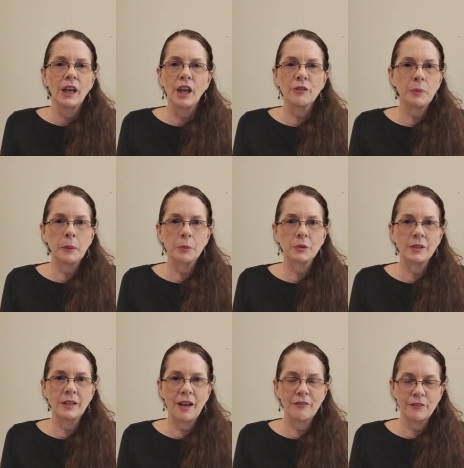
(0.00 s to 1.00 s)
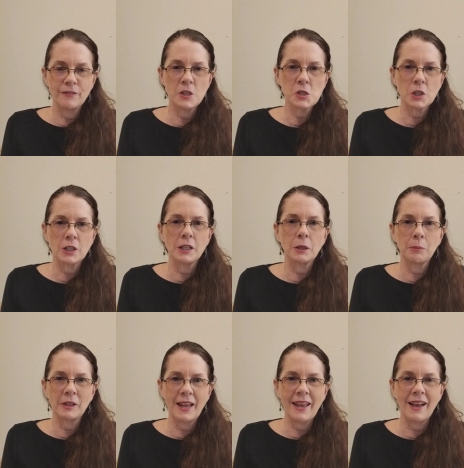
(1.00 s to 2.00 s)
if people didn't have a vision and a
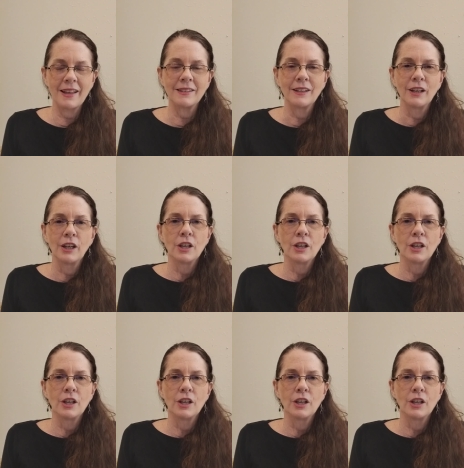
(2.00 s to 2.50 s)
plan